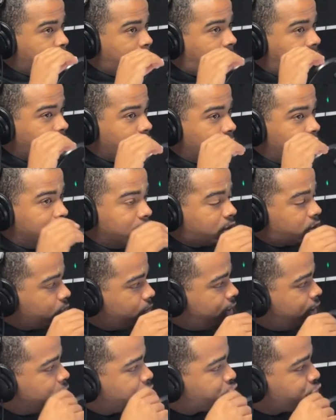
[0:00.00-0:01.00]

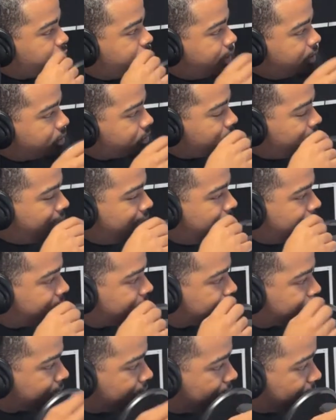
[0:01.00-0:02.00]
monumental and instrumental in
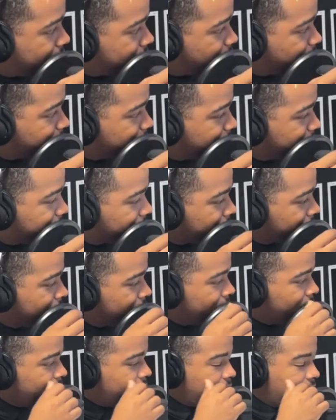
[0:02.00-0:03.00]
his success.
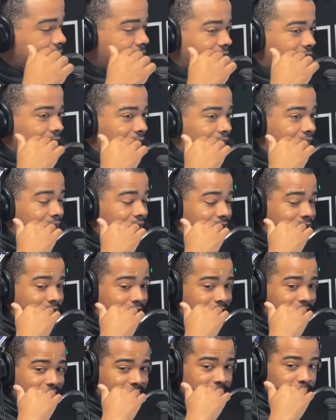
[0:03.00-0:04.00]
He has
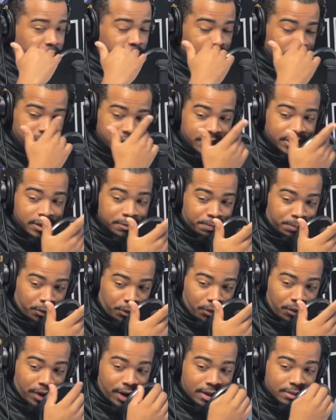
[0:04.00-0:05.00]
had some really good
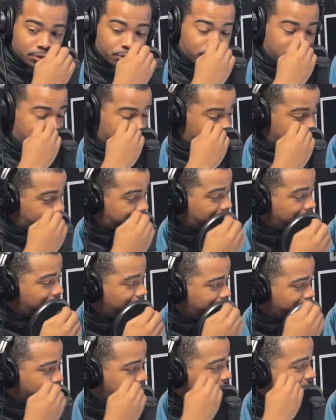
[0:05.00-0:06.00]
programs, really good
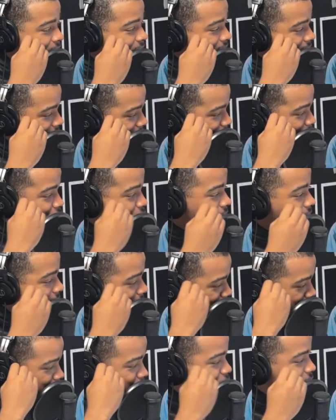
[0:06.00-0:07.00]
teams
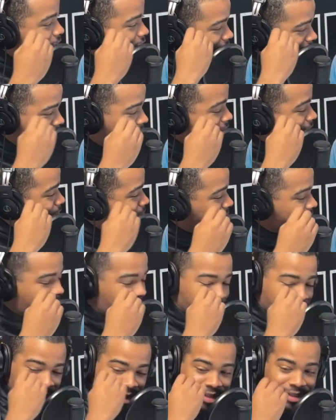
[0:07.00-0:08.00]
try to really knock him
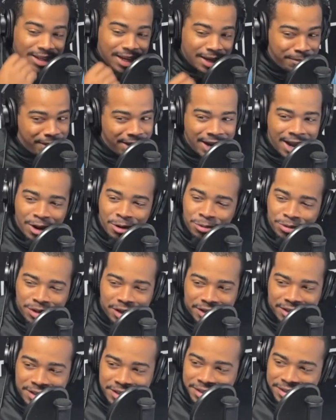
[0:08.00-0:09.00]
down, but he's like, man, I
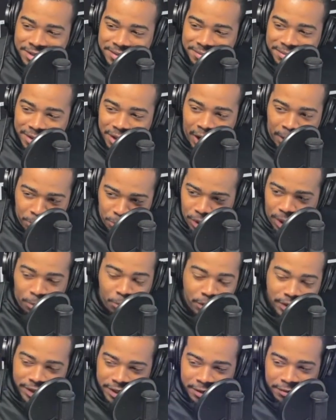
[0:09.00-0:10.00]
don't duck you. I'm
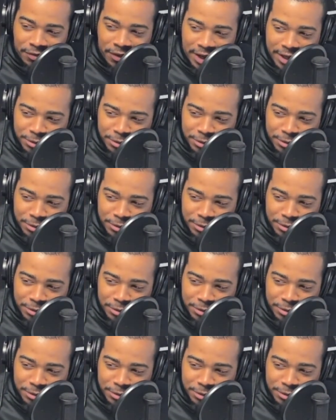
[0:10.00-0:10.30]
willing to